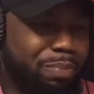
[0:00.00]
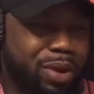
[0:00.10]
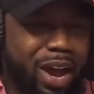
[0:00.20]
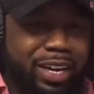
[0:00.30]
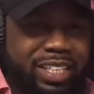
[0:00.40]

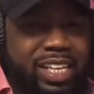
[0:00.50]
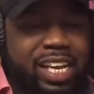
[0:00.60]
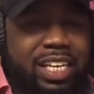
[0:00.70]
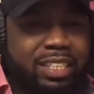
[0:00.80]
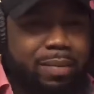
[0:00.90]
LeBron and
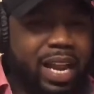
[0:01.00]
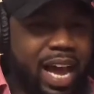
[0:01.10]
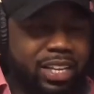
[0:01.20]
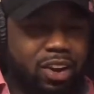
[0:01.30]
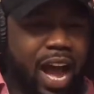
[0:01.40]
some of
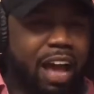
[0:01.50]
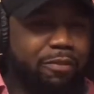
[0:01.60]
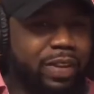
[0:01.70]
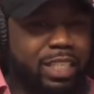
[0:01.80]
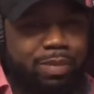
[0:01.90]
the high
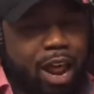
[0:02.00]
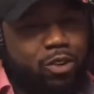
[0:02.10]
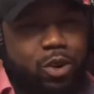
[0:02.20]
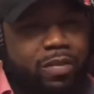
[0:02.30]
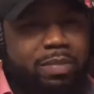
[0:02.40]
figures, but I
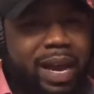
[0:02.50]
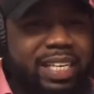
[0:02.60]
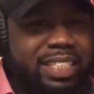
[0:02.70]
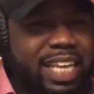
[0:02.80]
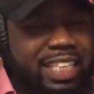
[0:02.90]
don't know
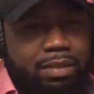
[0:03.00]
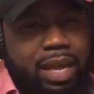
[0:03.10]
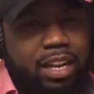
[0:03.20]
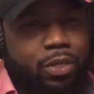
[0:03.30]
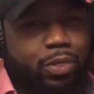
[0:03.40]
everybody's stats. I'm
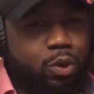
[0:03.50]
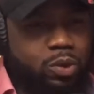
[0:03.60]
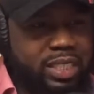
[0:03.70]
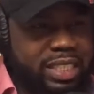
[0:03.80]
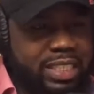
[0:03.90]
not an
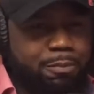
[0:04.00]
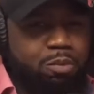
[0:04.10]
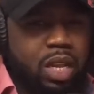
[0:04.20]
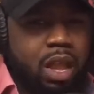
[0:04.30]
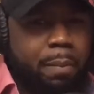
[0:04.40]
enthusiast.
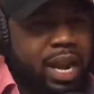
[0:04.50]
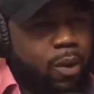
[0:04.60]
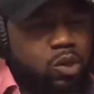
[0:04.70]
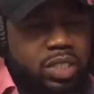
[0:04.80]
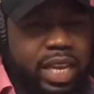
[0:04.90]
But I
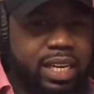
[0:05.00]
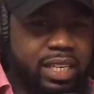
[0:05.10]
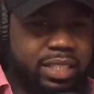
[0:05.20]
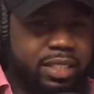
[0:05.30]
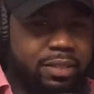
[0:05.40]
will say
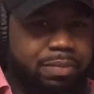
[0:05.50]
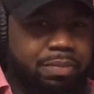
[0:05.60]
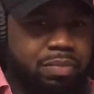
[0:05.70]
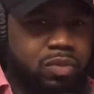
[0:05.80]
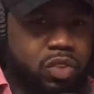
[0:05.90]
this,
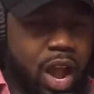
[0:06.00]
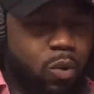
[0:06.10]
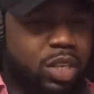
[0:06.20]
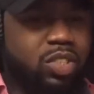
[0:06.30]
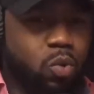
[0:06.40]
I
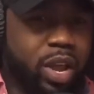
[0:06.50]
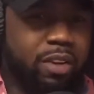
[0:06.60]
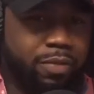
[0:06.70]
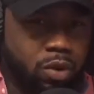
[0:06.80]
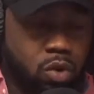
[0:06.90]
was aware
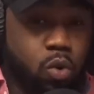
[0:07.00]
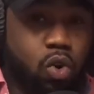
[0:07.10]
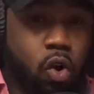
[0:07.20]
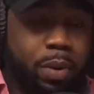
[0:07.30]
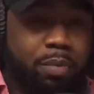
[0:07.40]
of who
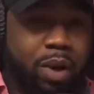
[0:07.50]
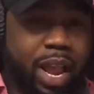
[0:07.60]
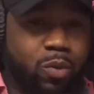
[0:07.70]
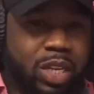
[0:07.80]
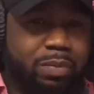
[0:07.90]
Kobe
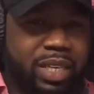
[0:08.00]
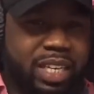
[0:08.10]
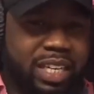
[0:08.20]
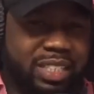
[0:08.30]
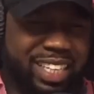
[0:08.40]
Bryant was
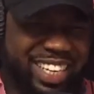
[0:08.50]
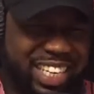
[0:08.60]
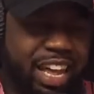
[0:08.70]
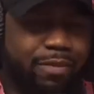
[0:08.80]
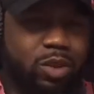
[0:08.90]
because the
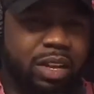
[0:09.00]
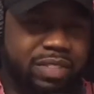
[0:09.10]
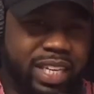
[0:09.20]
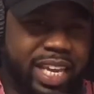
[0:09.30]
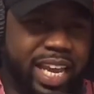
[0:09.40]
level of
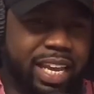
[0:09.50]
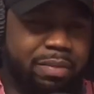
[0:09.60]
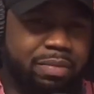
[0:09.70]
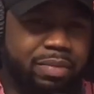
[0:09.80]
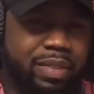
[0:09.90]
the game